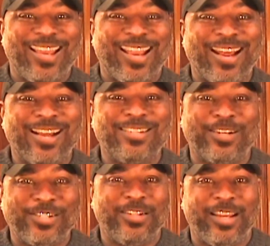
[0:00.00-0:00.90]
And I'll
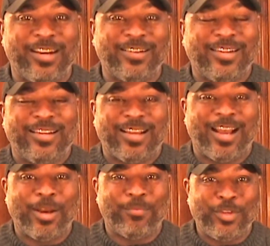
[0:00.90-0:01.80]
talk to you later.
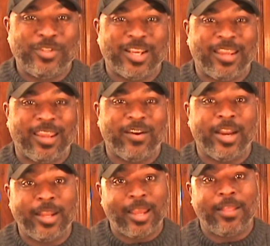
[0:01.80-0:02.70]
You take care.
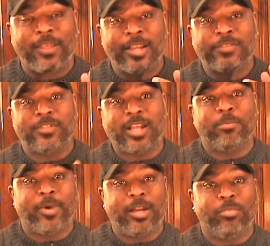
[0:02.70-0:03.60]
And again, thanks for
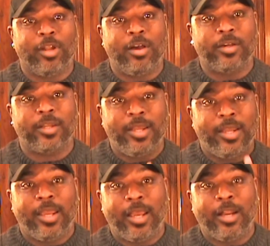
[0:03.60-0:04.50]
stopping by the blog,
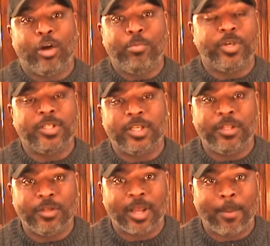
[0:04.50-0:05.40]
and I hope you
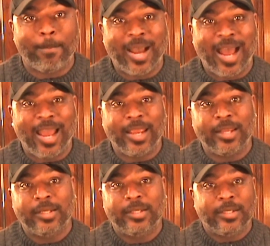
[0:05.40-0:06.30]
continue to come by
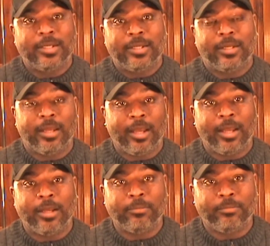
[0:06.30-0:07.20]

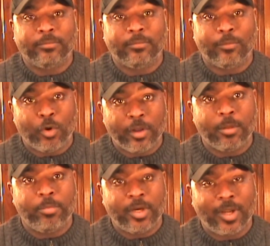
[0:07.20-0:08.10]
more
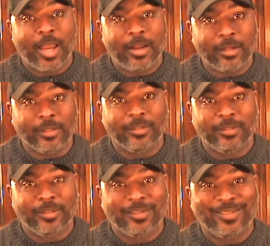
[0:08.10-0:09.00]
than periodically.
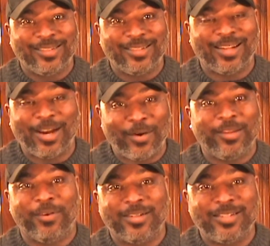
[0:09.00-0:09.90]
All right,
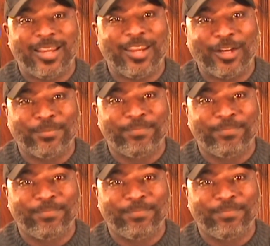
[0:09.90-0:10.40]
you all, take care.